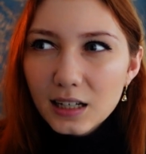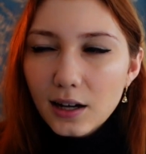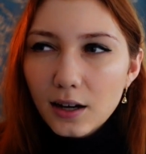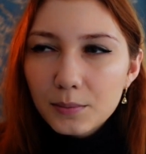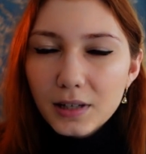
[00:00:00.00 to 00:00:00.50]

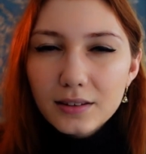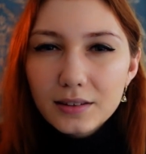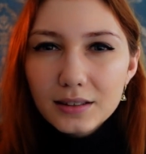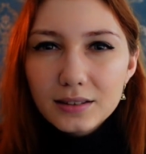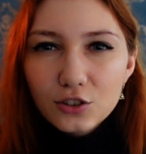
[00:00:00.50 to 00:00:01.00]

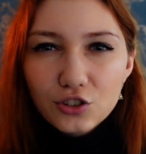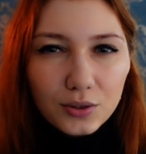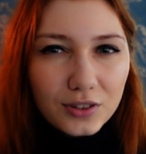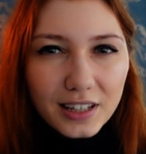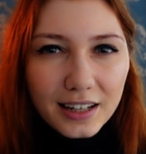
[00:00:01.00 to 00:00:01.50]
this
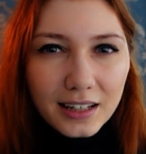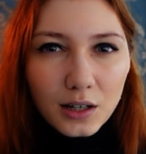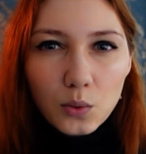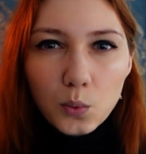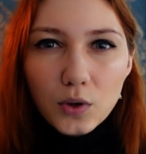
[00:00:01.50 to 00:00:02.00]

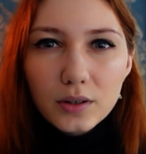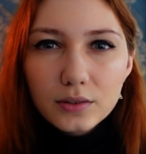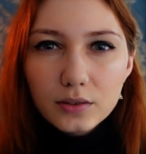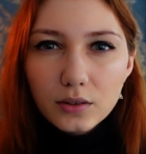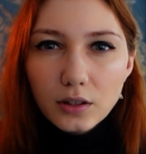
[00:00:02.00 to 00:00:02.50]
Josiana
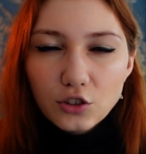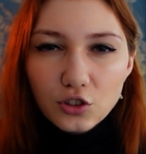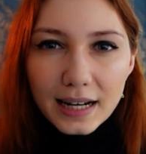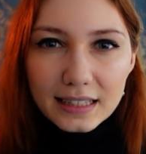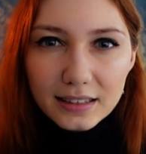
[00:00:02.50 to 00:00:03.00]
was
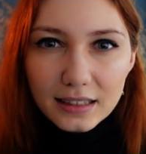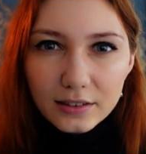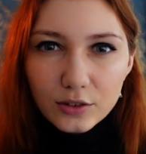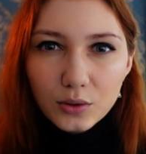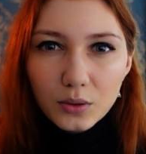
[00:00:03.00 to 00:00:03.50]

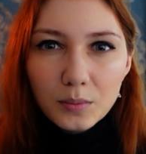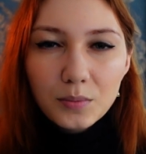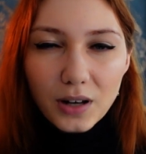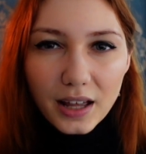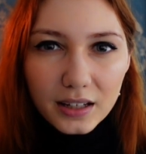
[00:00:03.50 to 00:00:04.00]
attracted to
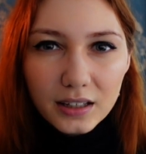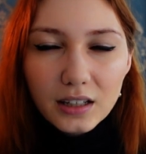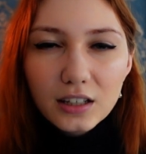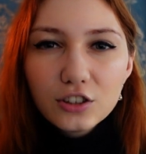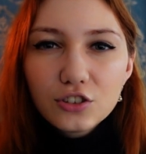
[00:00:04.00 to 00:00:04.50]
Gwynplaine
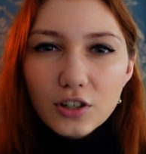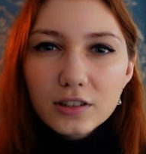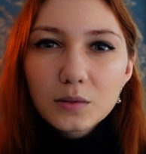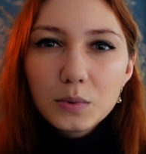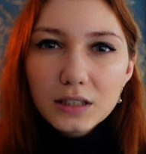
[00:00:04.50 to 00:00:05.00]

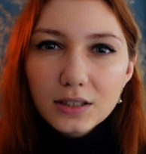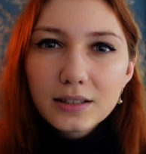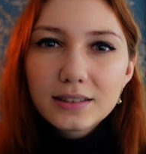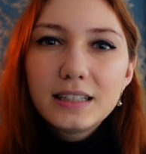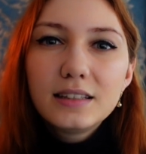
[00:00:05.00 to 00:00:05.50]
just
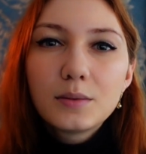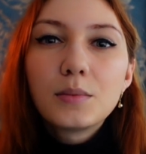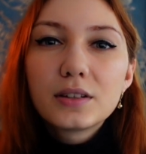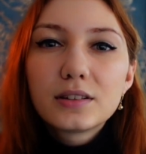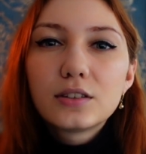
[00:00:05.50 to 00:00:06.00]
because he's a
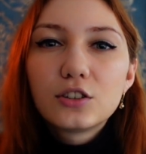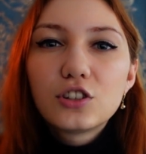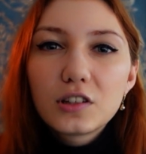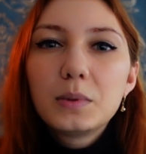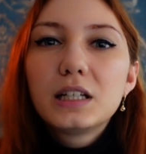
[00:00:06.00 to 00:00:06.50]
monster,
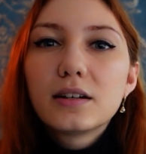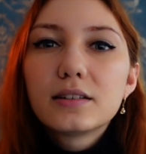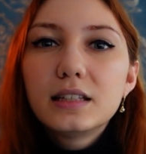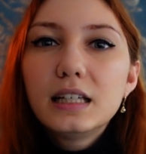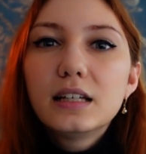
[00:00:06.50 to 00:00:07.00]
just
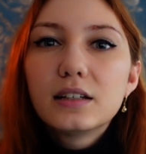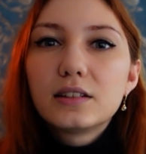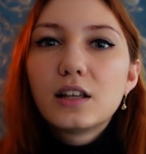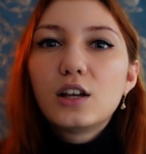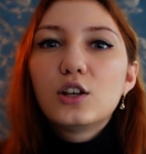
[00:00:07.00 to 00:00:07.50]
because he
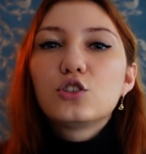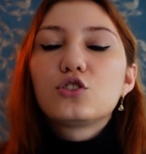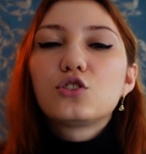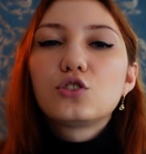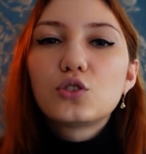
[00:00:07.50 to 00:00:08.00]
is
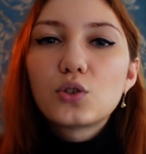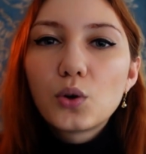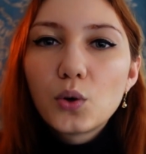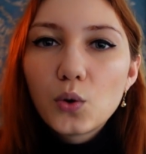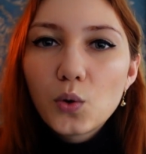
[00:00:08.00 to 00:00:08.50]

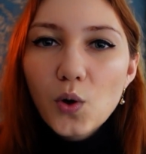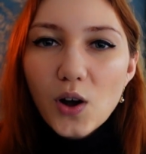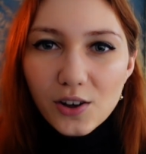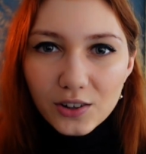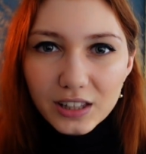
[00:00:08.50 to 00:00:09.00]
so
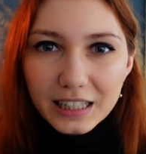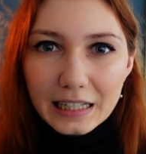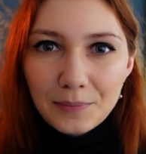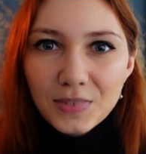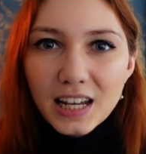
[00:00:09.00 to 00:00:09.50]

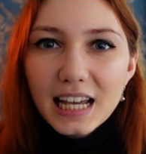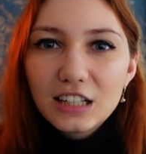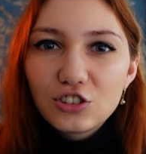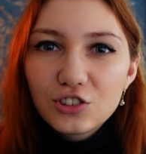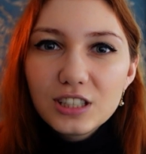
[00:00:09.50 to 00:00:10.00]
ugly
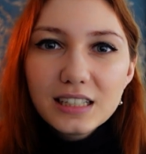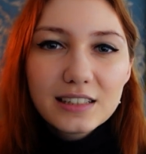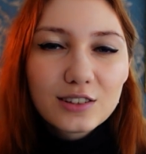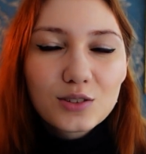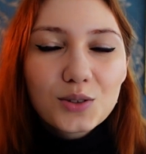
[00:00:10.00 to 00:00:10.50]
and she
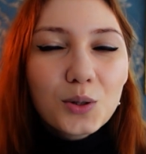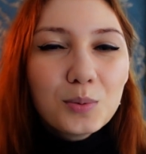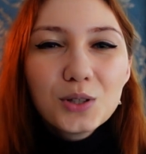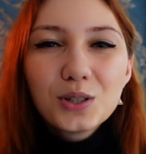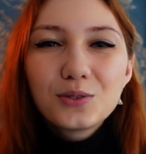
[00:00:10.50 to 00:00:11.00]
is so
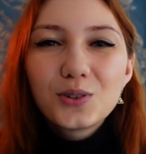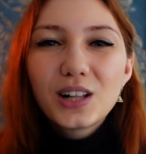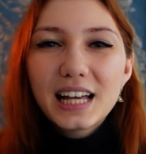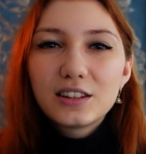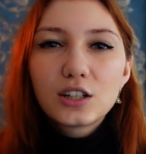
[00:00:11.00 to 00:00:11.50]
beautiful,
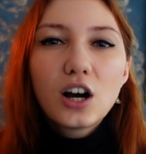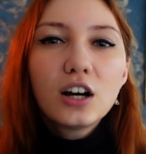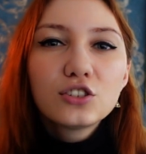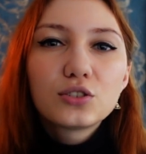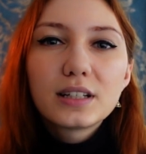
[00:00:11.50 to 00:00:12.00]
and the
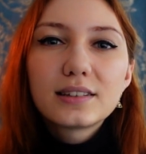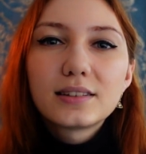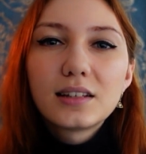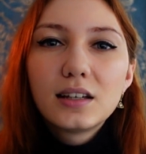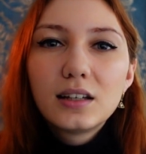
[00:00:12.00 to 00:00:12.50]

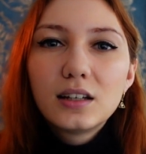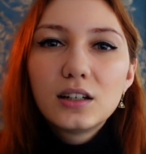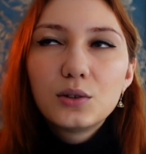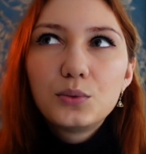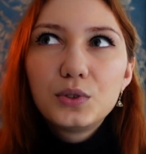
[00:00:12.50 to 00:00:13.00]
contrast
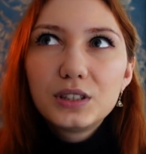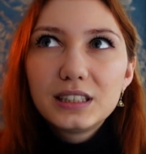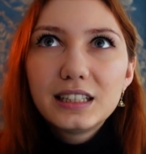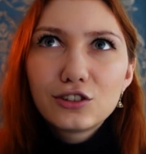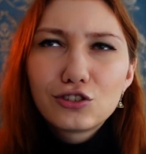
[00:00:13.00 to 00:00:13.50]

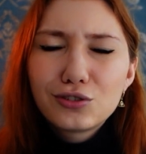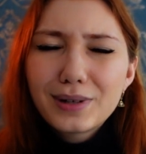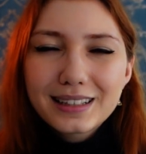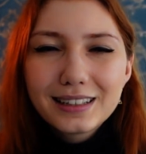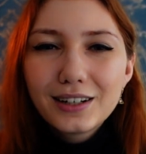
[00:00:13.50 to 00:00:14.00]
really
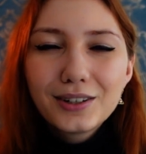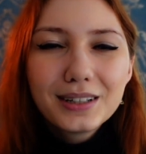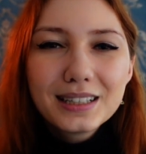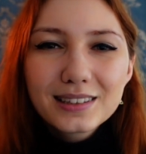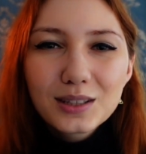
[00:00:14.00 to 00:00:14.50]
attracted her
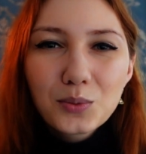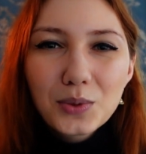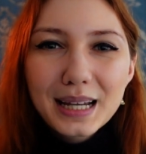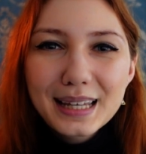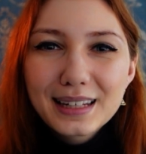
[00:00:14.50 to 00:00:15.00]
in some
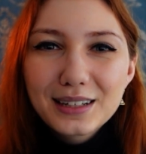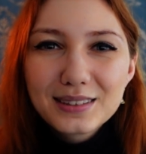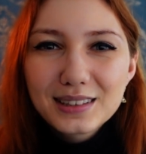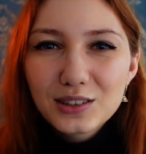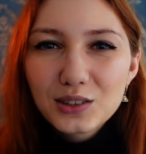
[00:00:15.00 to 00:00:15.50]
way. And
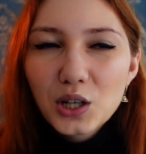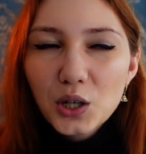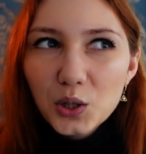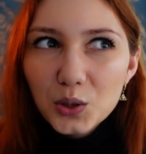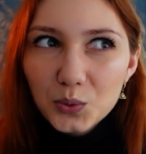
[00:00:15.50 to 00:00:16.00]
there's this
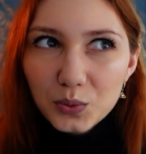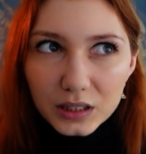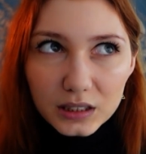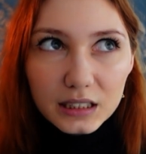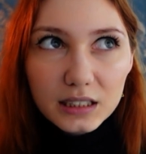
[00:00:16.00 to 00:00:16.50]

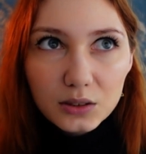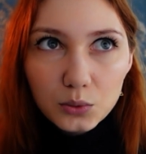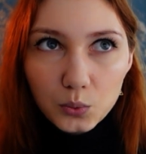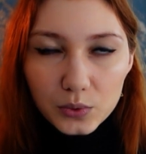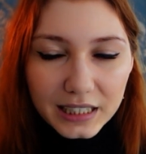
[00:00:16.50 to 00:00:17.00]
really
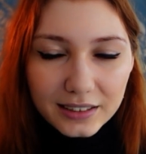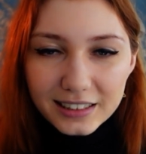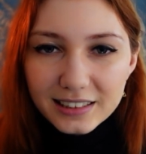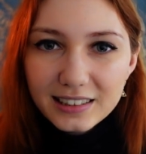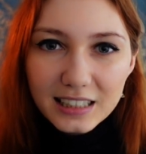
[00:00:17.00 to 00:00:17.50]

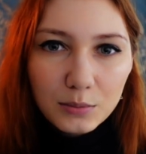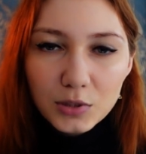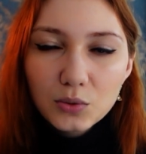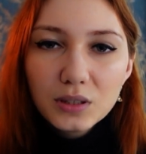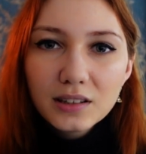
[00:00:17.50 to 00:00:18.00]
weird scene
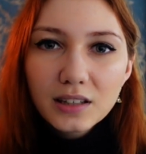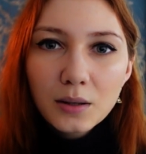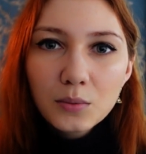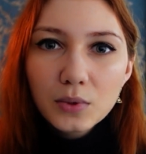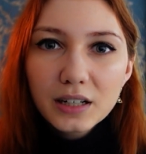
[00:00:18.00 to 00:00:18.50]
between
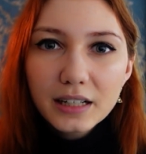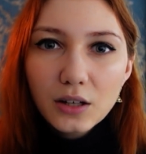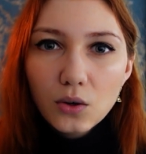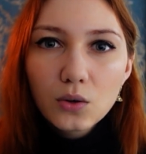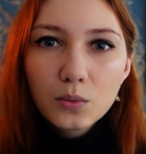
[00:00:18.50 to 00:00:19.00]
them where they
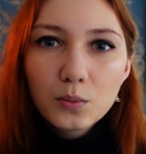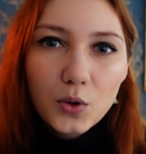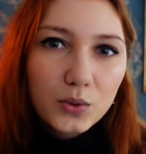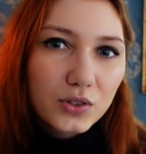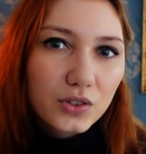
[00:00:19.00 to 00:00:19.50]

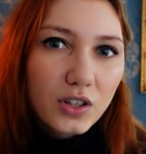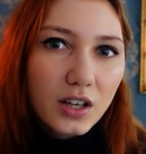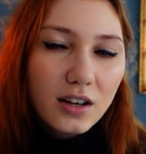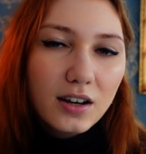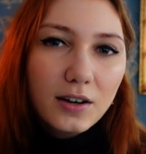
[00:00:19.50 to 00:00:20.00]
almost
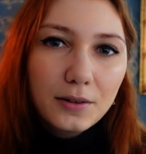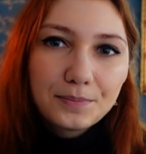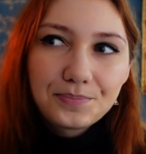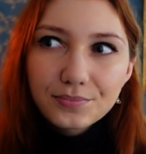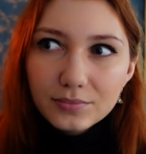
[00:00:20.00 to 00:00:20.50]

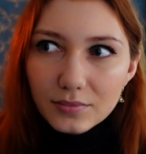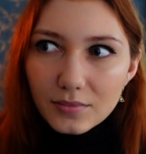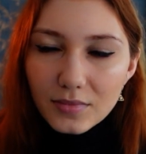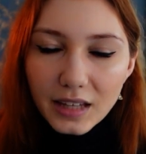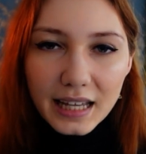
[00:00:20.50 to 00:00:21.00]

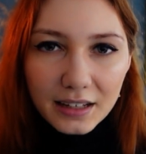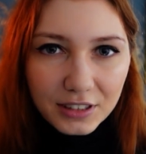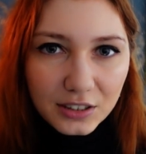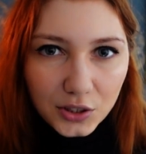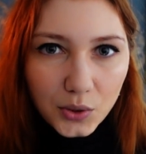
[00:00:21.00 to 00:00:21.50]
have
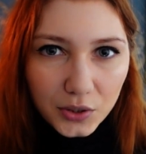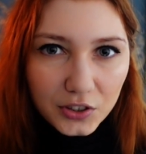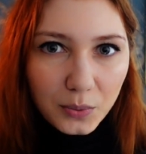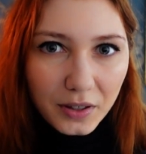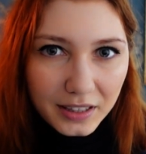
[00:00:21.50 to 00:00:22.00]

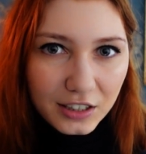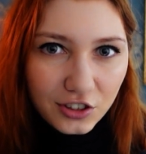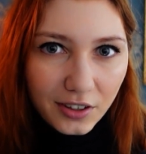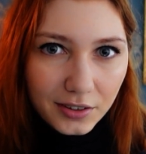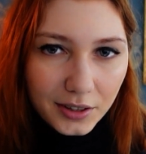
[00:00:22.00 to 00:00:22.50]
intercourse with each
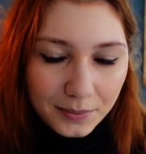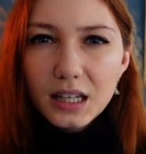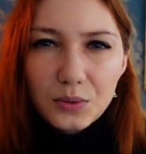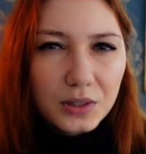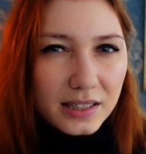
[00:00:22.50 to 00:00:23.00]
other.
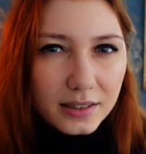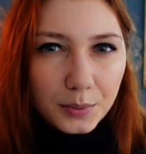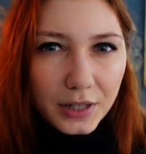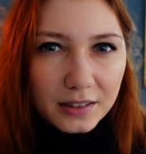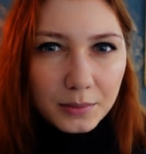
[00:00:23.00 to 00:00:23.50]
It really
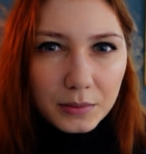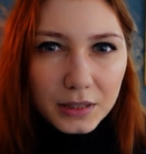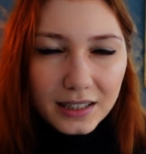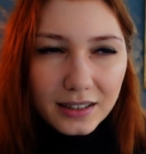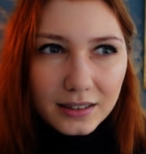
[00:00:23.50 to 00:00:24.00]
surprised me
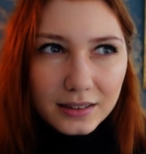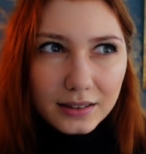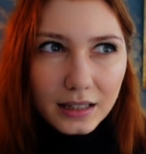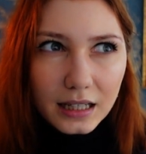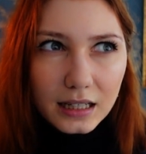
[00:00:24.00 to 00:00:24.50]

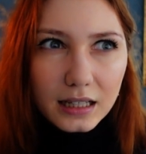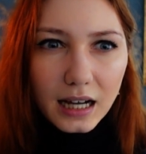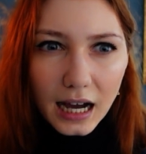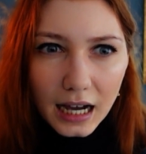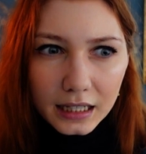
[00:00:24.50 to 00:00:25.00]
because it
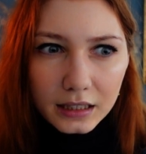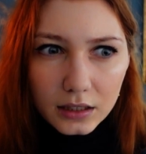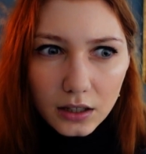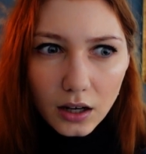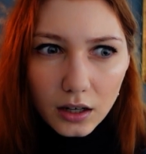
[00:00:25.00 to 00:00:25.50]
kind
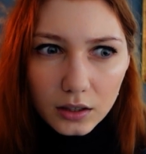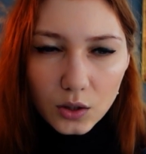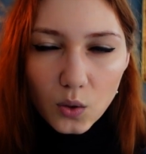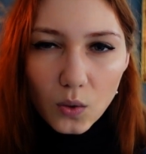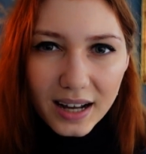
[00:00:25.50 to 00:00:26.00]
of got
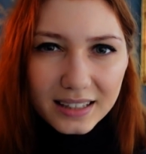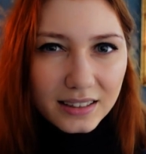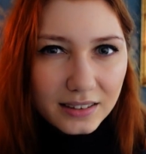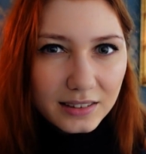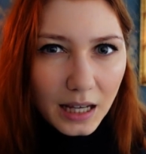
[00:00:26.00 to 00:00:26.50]
quite
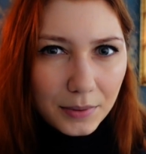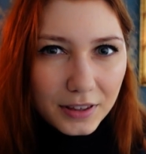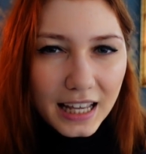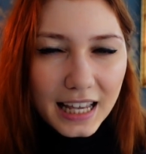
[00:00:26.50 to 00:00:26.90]
in depth,